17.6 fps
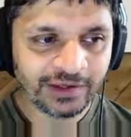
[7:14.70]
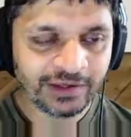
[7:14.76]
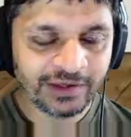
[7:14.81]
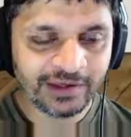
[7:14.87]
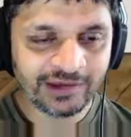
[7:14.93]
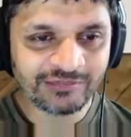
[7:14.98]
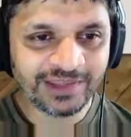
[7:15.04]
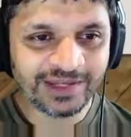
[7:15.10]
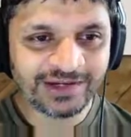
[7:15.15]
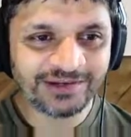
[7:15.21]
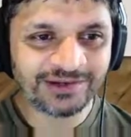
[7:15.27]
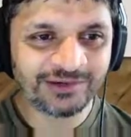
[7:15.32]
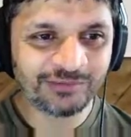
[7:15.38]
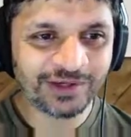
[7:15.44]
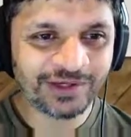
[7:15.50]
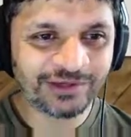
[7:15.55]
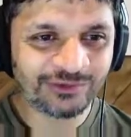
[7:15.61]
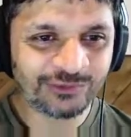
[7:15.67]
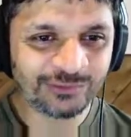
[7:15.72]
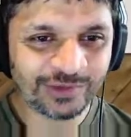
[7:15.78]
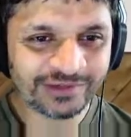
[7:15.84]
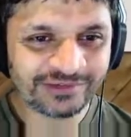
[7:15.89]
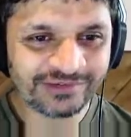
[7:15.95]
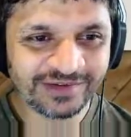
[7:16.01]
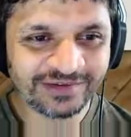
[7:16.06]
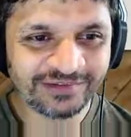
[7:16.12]
If that didn't make too
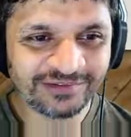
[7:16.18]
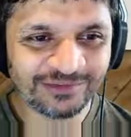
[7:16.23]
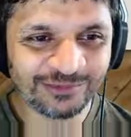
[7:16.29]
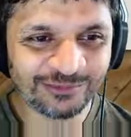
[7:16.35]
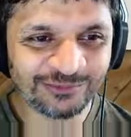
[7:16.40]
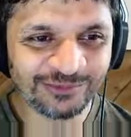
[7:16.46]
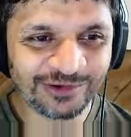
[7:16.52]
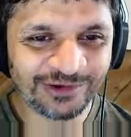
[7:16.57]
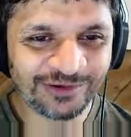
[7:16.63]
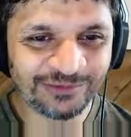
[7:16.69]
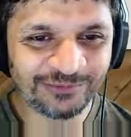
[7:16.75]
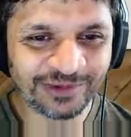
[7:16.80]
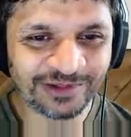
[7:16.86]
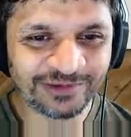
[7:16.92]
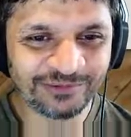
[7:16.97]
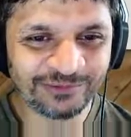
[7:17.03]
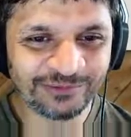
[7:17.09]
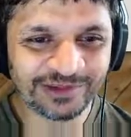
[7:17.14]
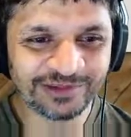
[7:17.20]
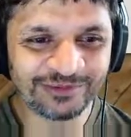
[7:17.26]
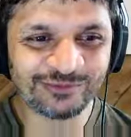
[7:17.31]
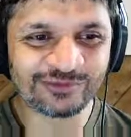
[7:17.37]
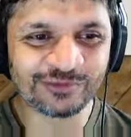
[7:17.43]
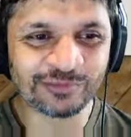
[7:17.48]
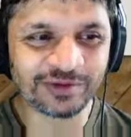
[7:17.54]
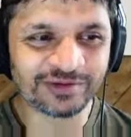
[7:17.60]
much sense, don't worry, we'll
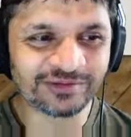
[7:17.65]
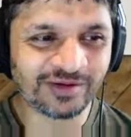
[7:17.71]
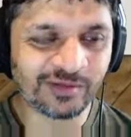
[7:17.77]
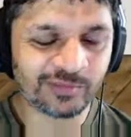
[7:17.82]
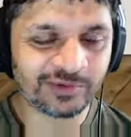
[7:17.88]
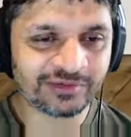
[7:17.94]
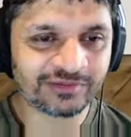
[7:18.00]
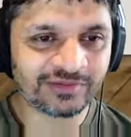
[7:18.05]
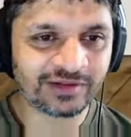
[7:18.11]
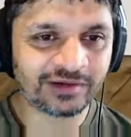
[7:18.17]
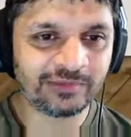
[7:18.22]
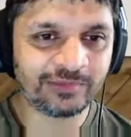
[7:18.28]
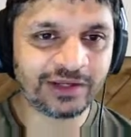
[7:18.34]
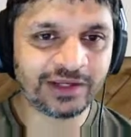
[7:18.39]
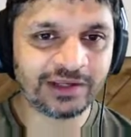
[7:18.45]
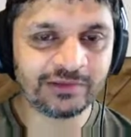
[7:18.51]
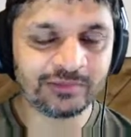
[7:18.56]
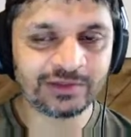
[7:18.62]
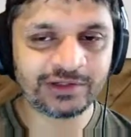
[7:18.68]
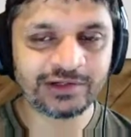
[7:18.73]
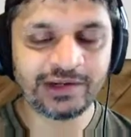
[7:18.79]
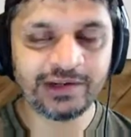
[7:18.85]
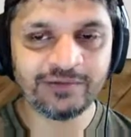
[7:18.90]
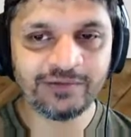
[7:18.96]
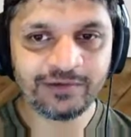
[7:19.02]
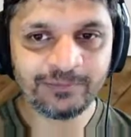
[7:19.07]
do some examples that'll make it a bit
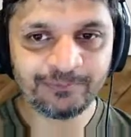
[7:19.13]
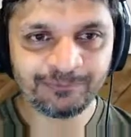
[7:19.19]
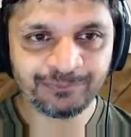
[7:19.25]
clearer.